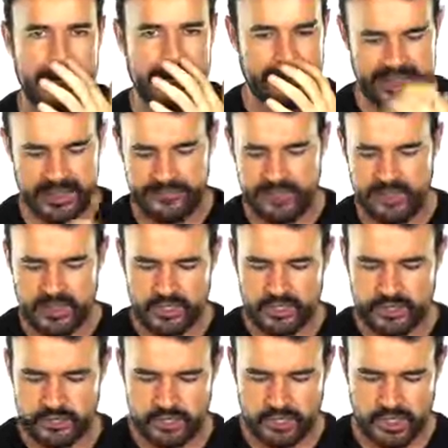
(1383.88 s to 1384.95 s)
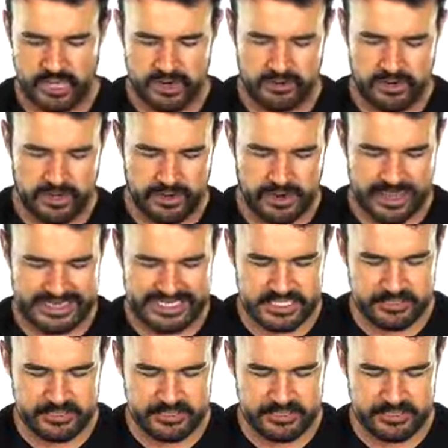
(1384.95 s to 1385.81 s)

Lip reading: All right, good job. All right,